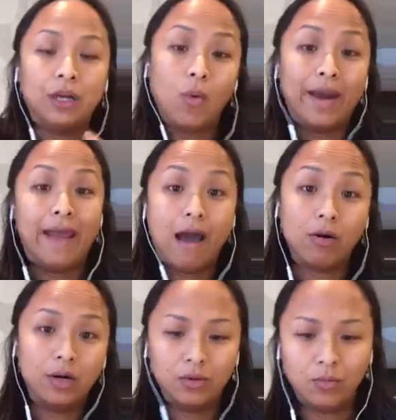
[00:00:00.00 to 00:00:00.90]
of 1
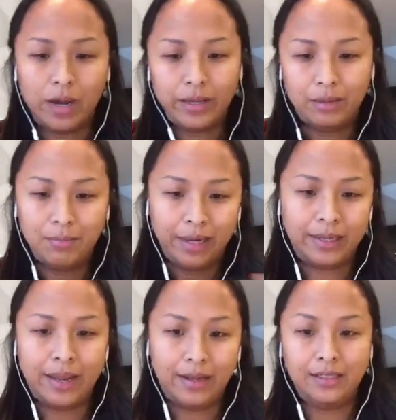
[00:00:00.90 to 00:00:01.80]
hour, while it might
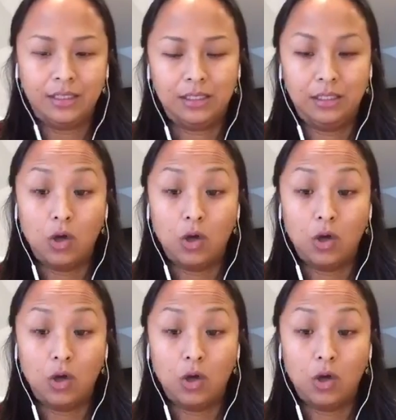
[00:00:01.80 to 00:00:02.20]
take us,